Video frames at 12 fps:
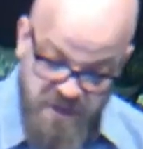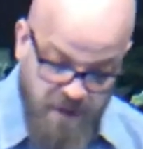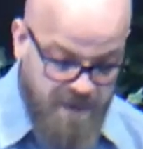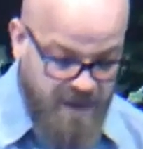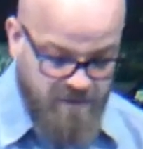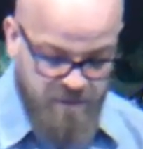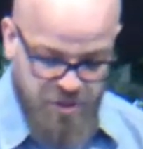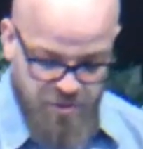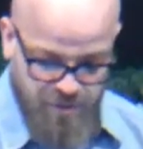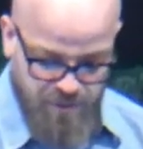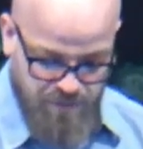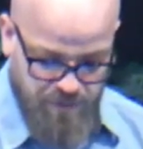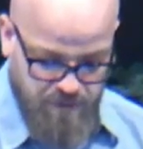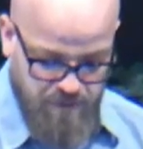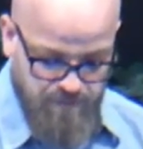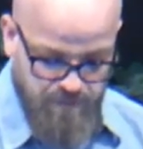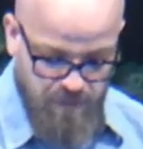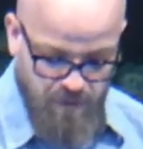Think about the truth.
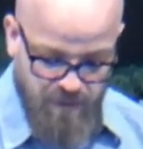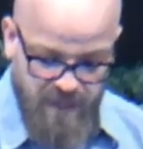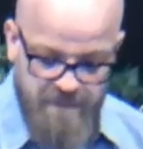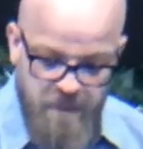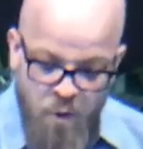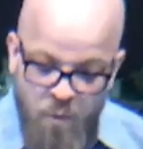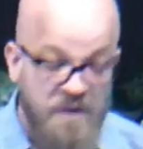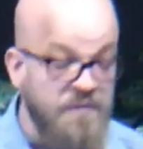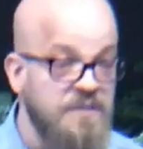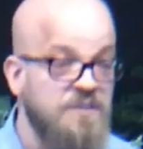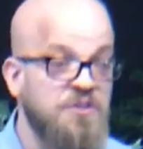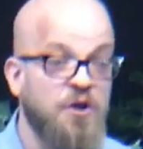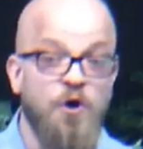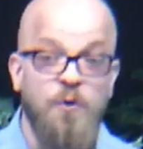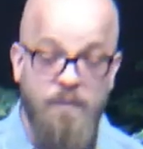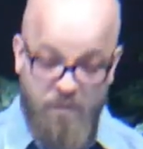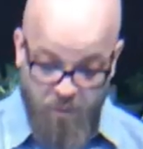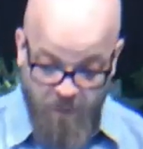Okay? Whatever is
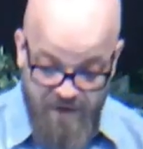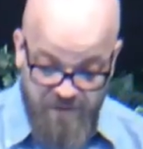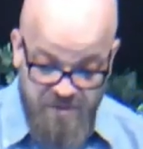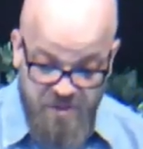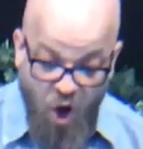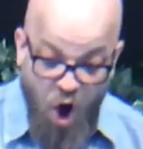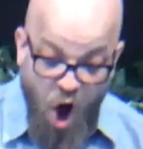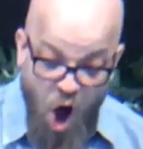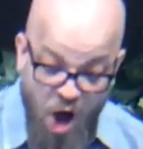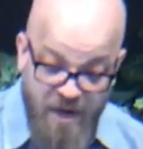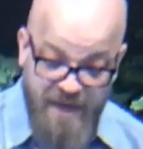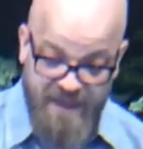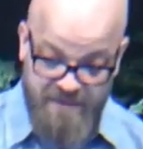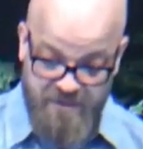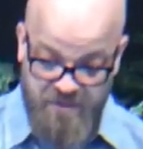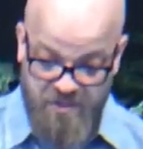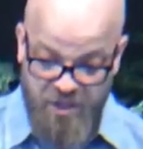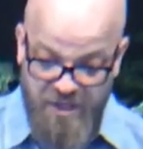noble or whatever is
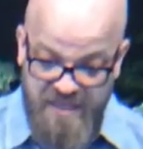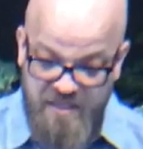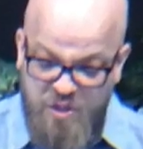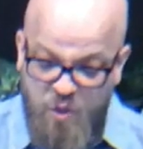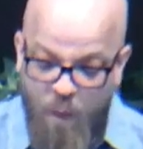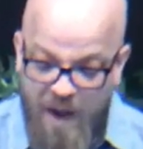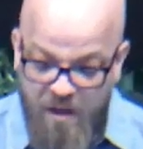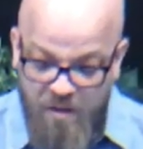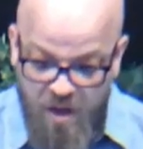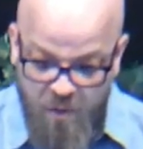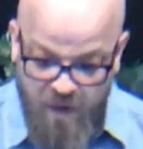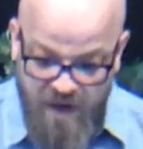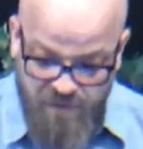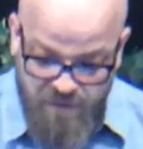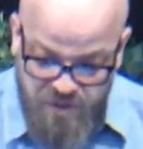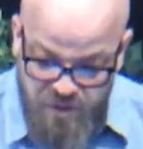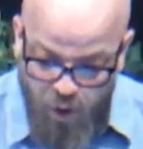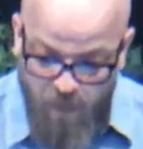honest. You need to dwell on whatever
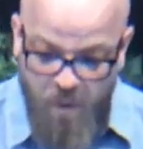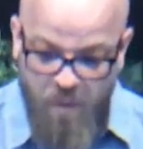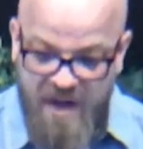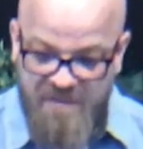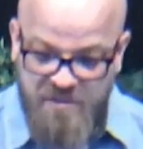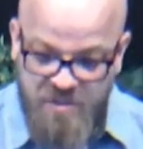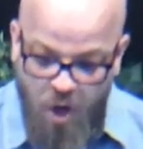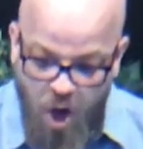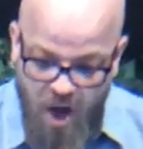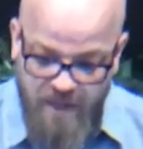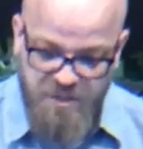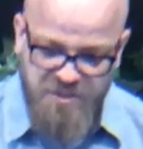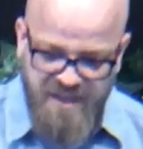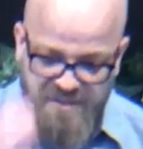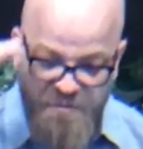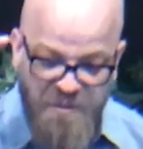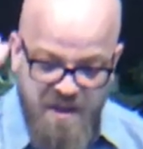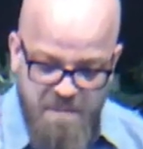is noble, whatever is honest. You got to
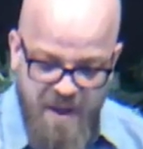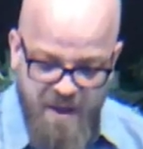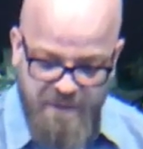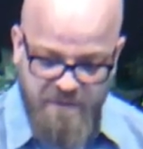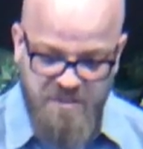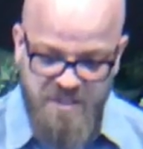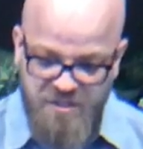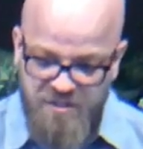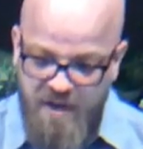think about those things.